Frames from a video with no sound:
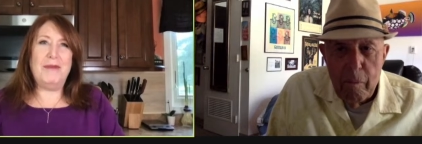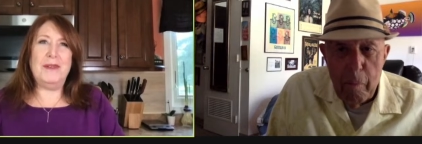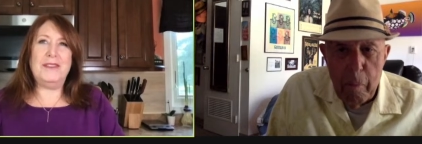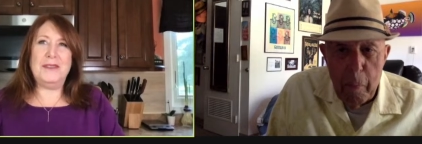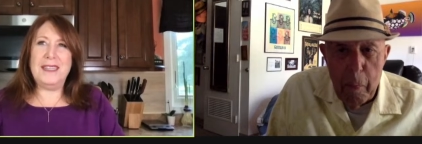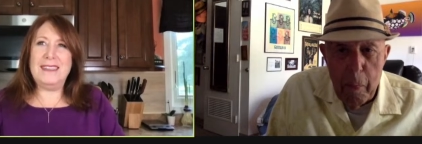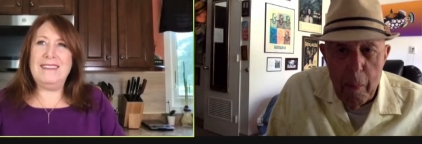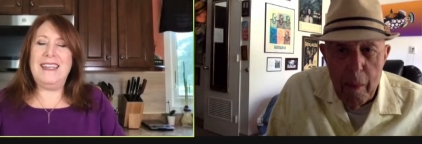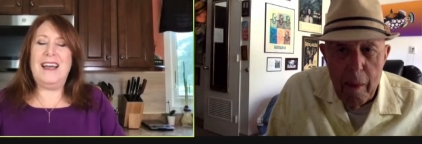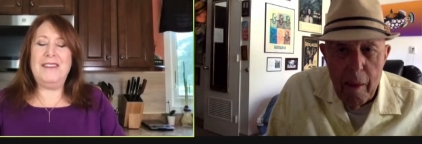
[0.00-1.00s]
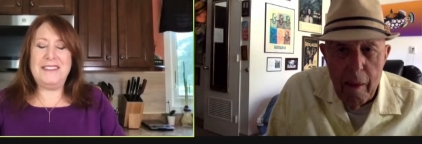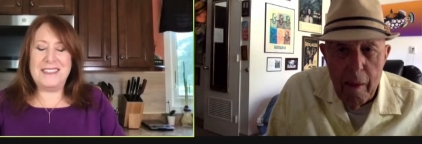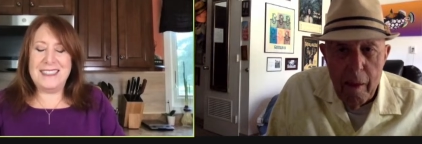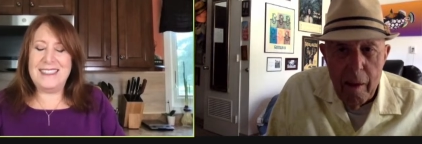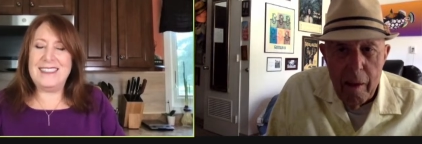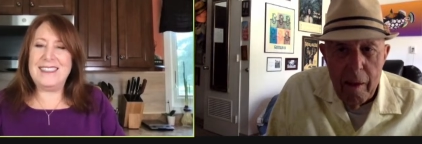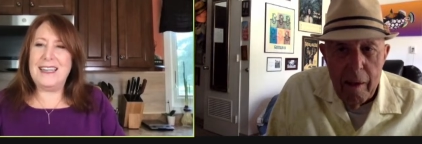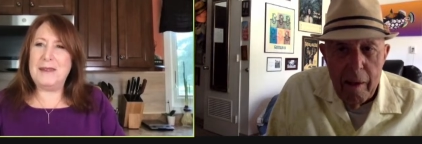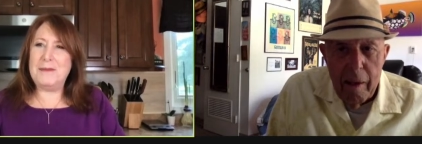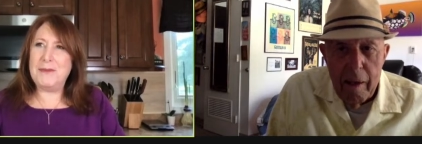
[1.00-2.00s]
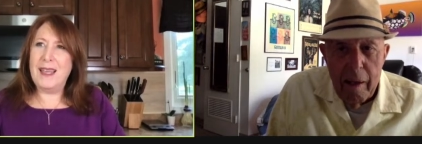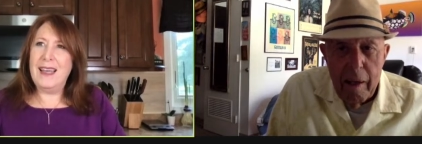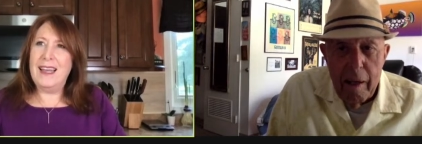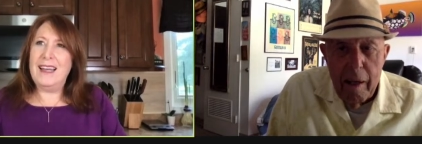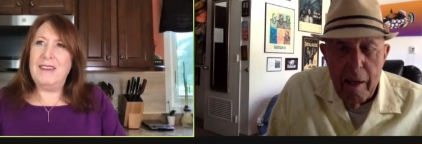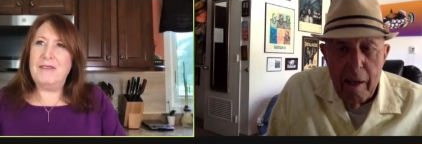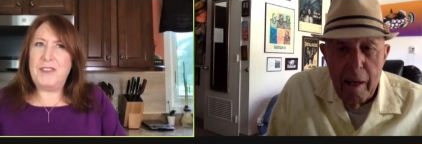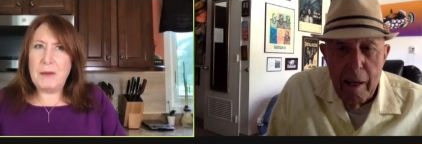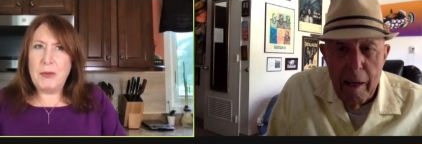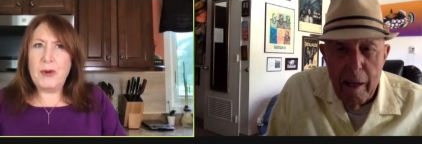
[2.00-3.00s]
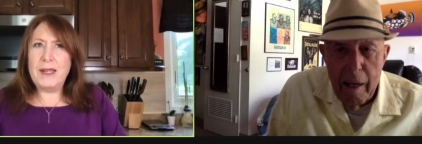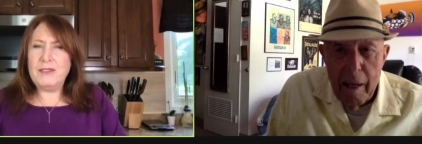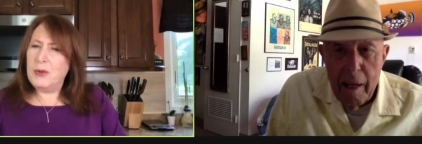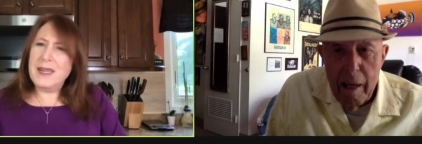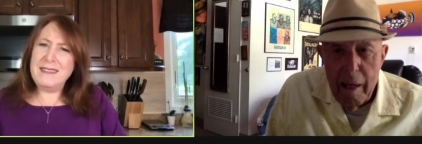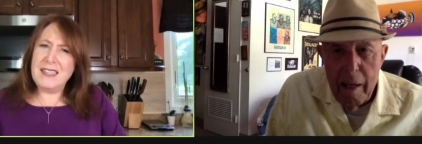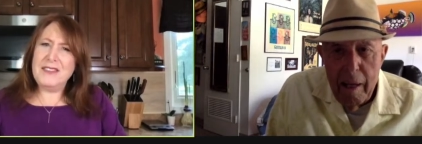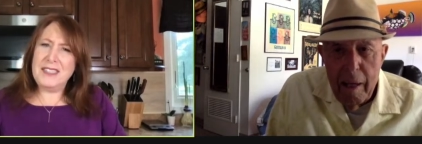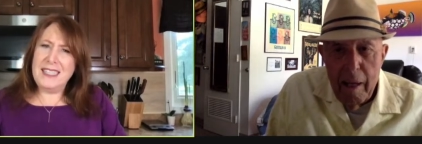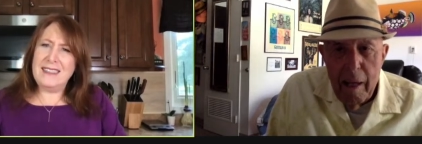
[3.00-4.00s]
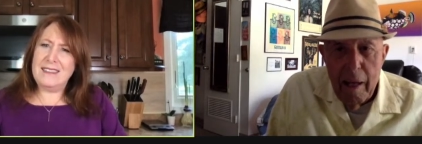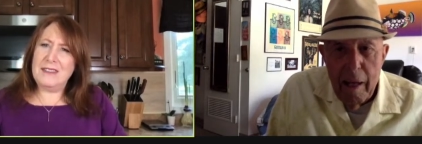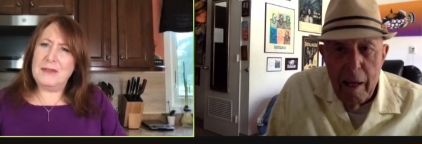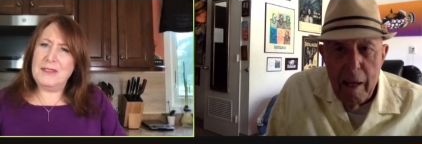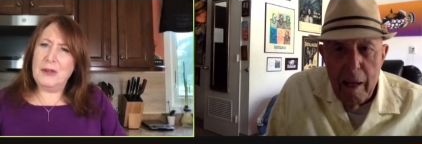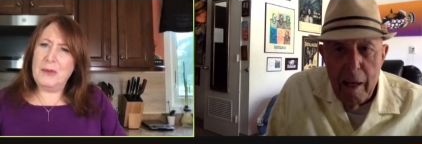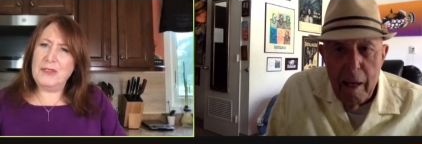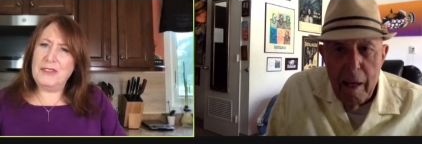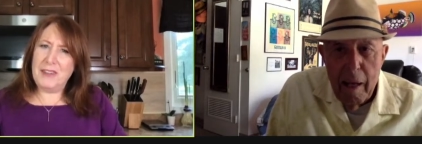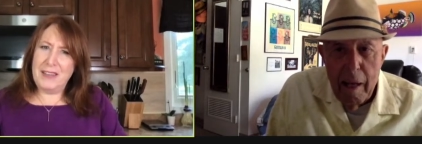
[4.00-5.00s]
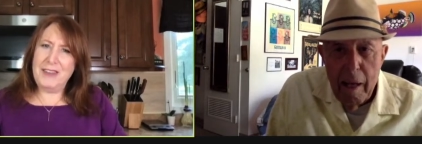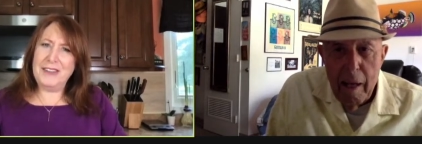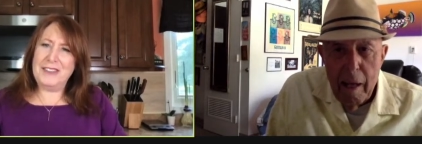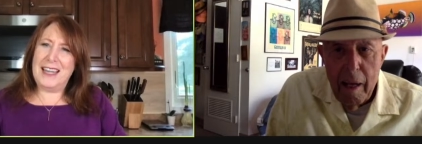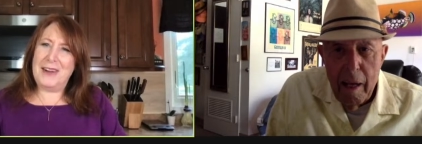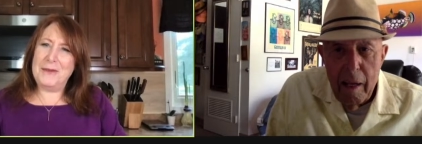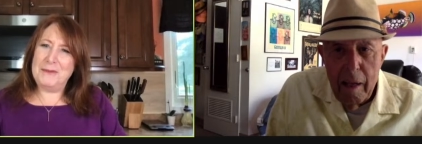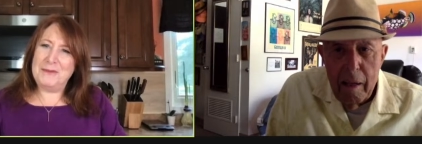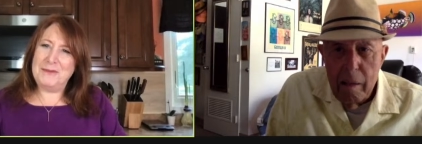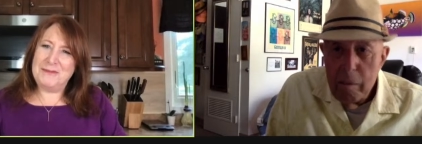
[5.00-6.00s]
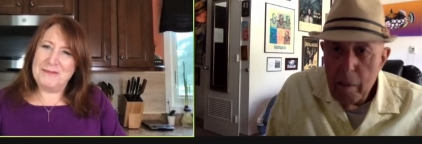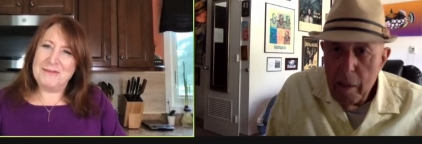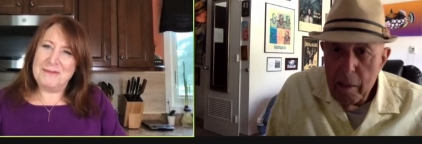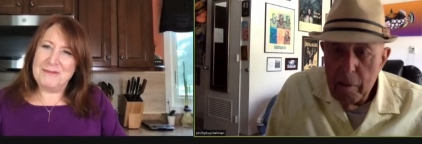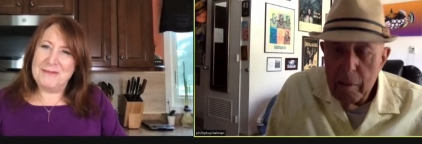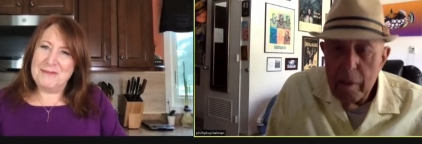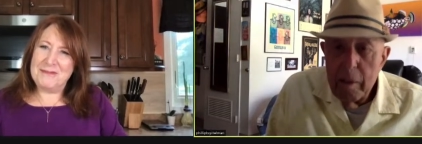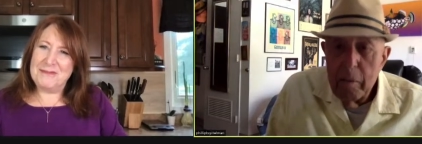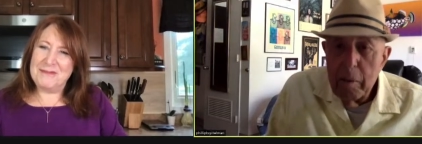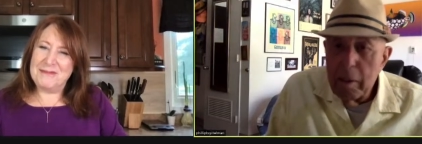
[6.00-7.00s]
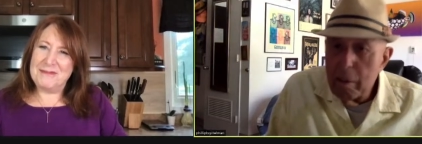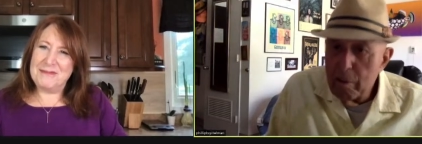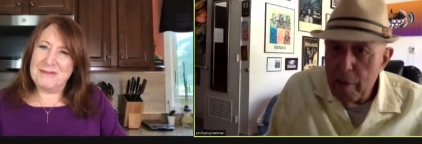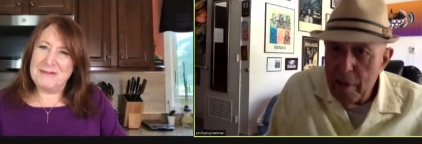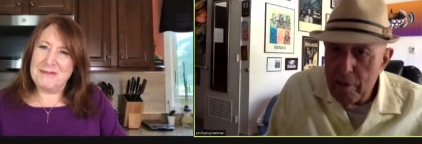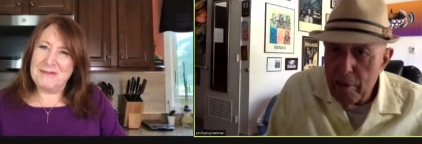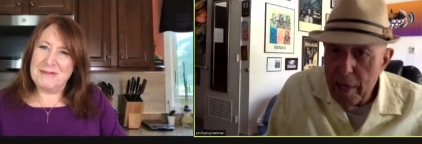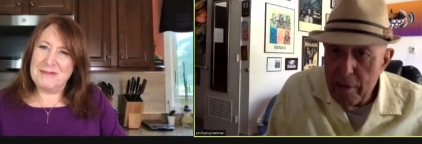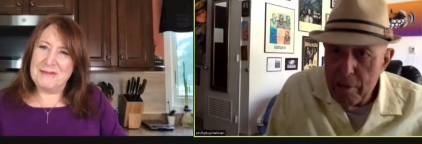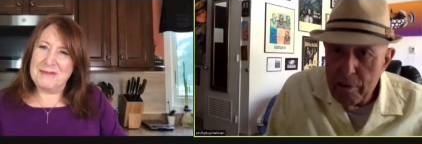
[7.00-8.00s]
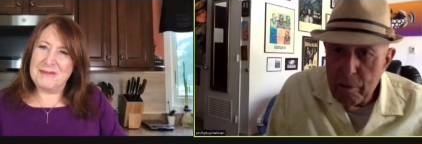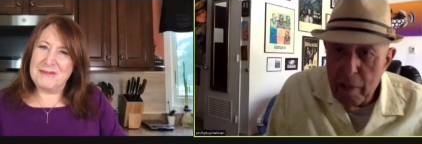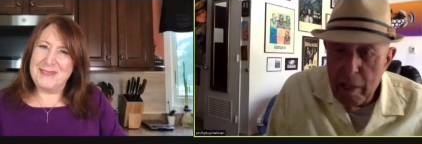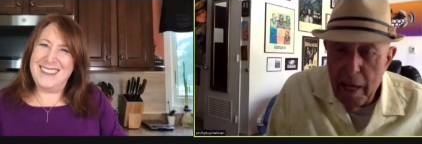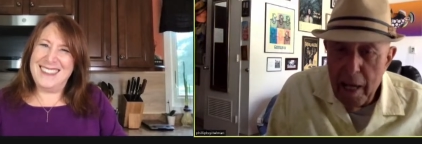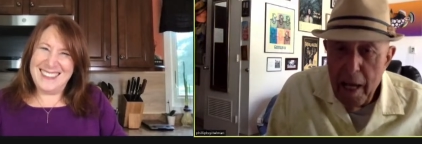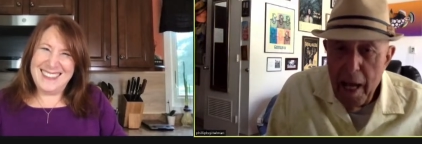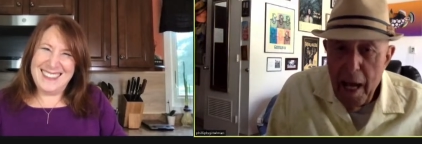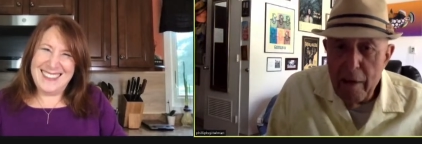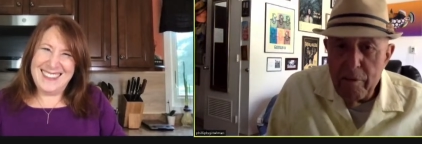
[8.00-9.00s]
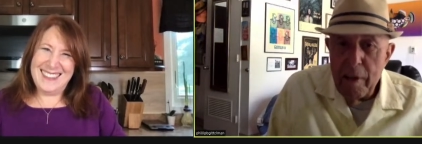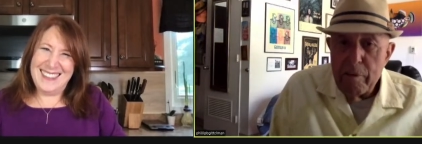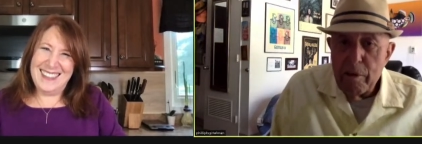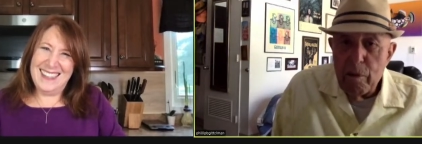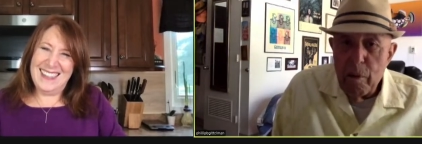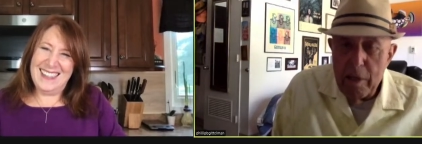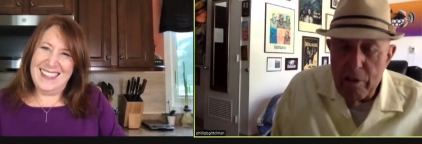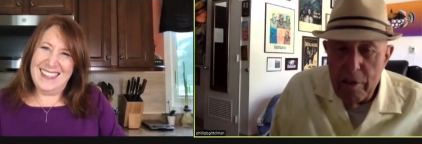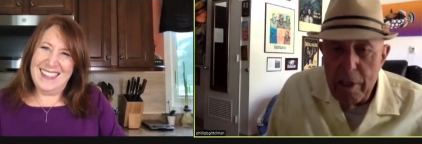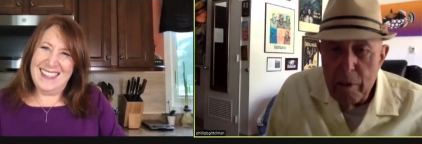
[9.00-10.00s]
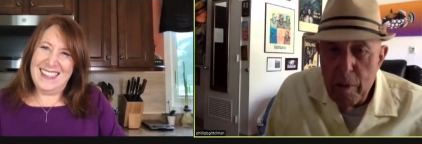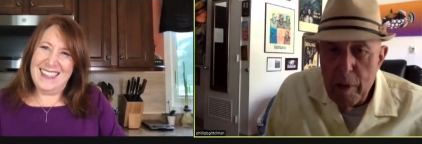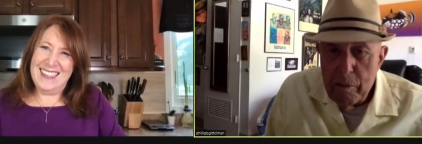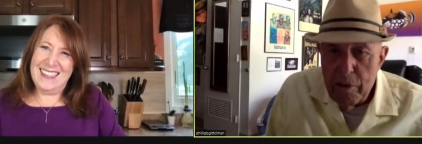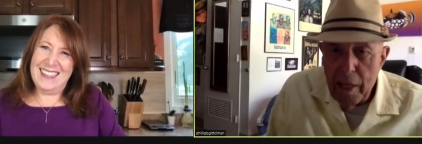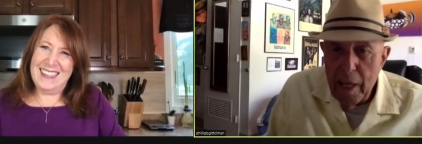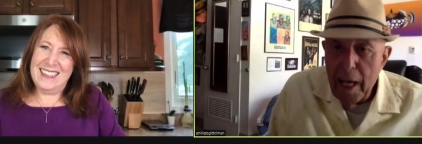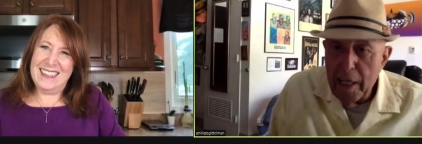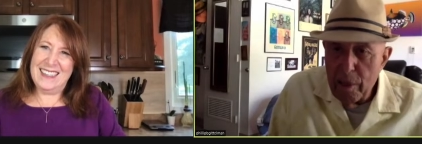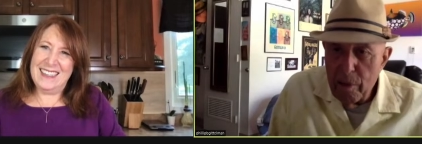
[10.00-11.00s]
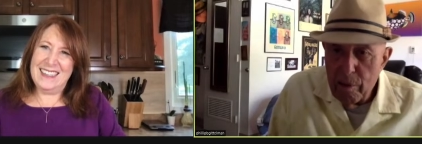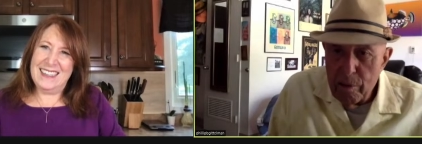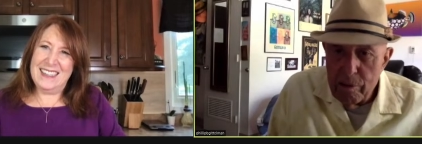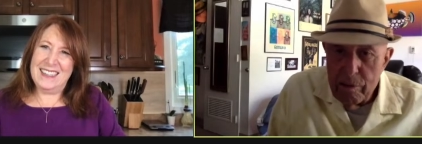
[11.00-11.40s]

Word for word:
Speaker 1: been doing this now since um, February of 2017. So it's almost five years now.
Speaker 2: Oh, well, congratulations. Well, I. I've never quite seen a website like yours.